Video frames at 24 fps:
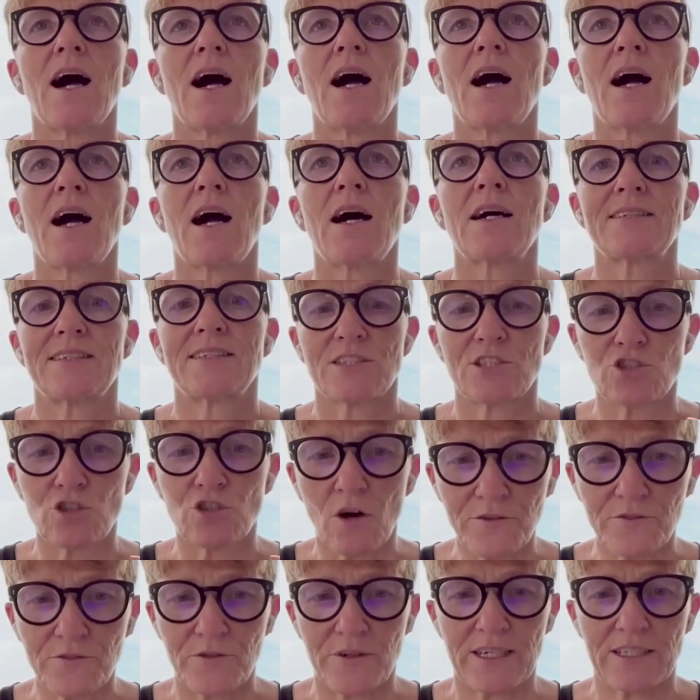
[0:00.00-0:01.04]
the
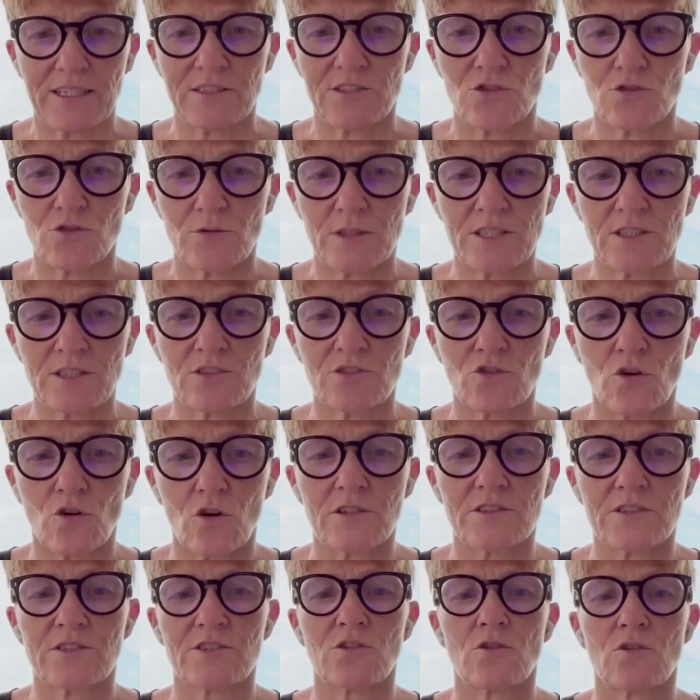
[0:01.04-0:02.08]
software is new
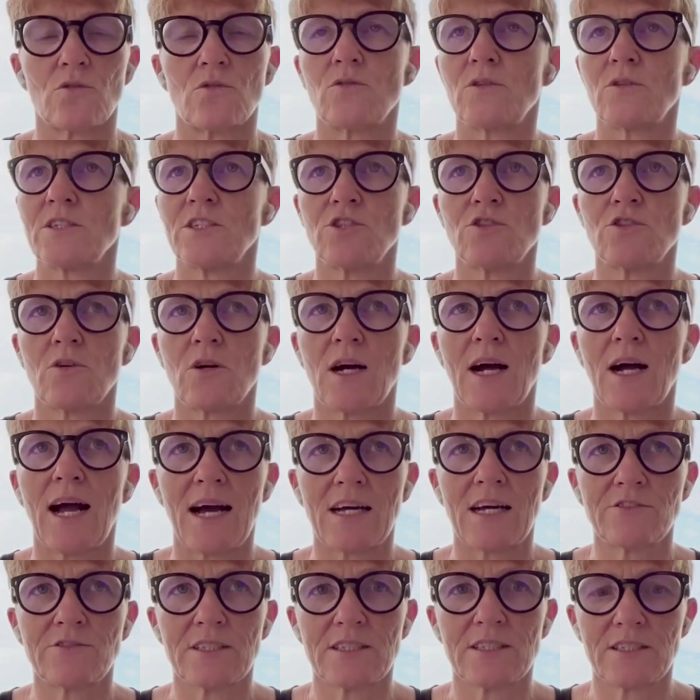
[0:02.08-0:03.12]
installed, so your
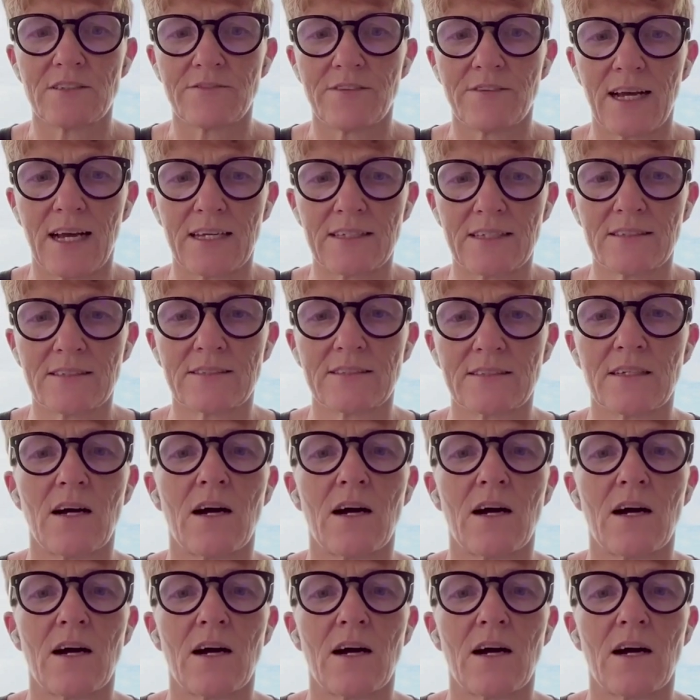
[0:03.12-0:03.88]
hardware device